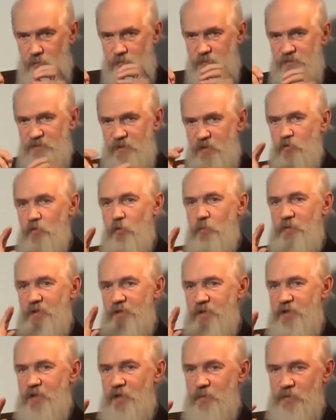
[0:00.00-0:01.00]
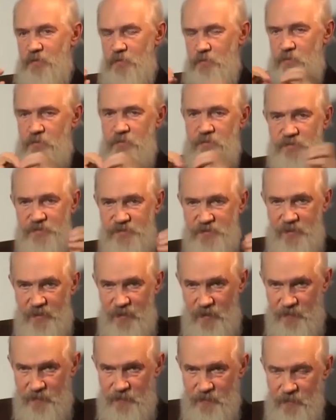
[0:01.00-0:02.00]
If we assume that plants
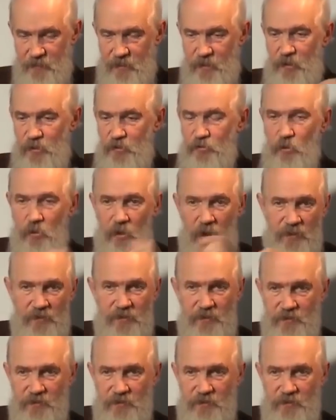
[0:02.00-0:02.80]
fractionate,